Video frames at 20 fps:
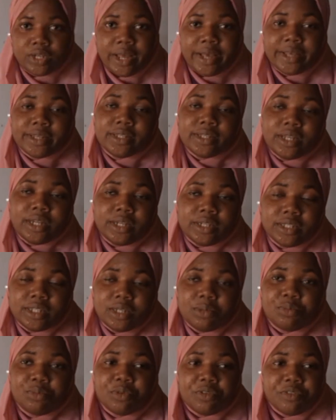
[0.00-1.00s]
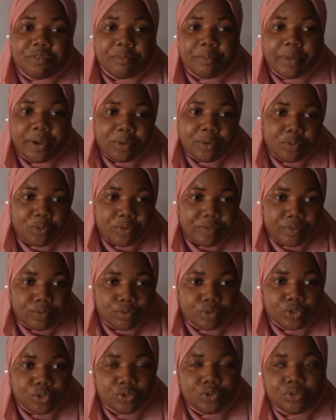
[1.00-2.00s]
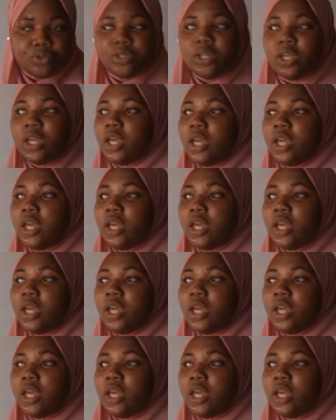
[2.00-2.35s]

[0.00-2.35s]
That's an example of microevolution.